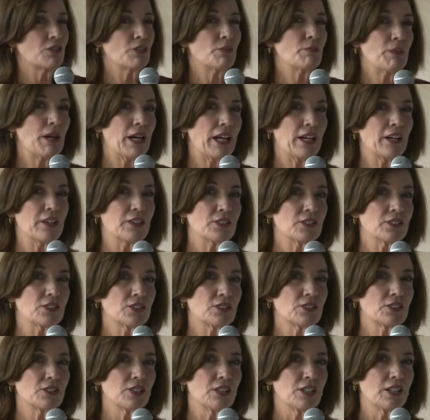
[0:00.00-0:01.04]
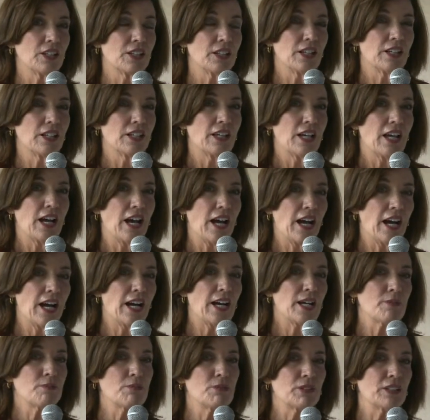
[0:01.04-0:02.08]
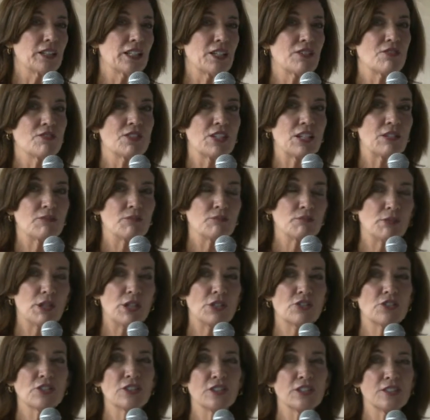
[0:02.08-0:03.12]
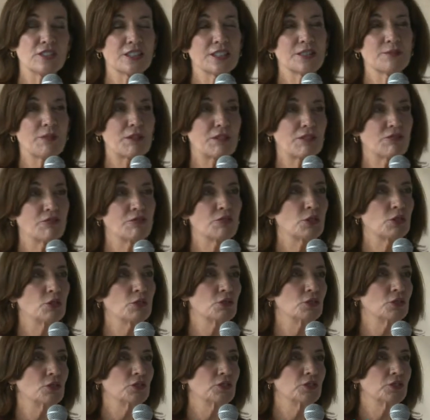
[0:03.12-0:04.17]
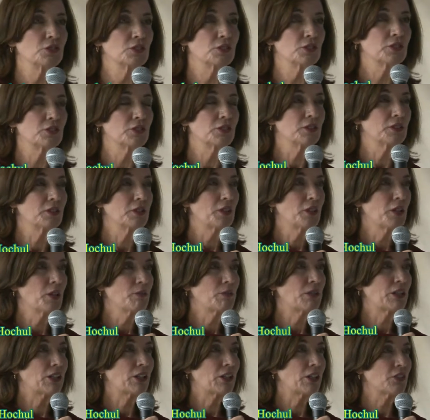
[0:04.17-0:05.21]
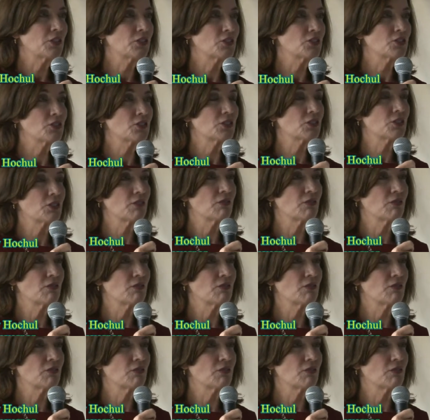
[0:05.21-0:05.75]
the past, I believe that much of this has been fueled because